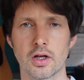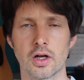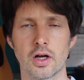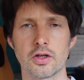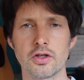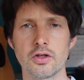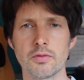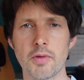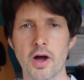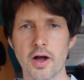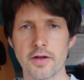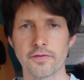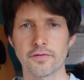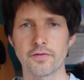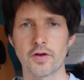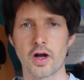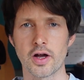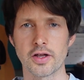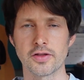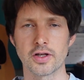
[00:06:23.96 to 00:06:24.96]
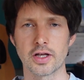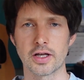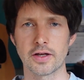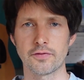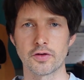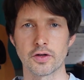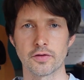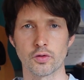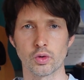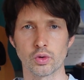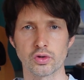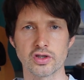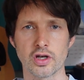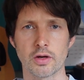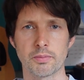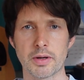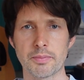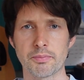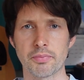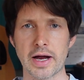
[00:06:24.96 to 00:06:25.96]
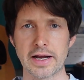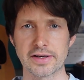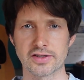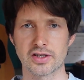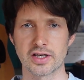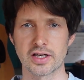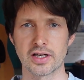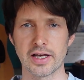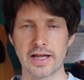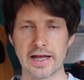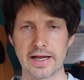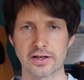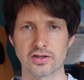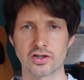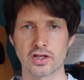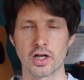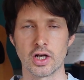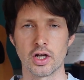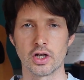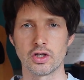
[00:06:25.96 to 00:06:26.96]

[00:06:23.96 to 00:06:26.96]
And you might find that if you've also been practicing licks,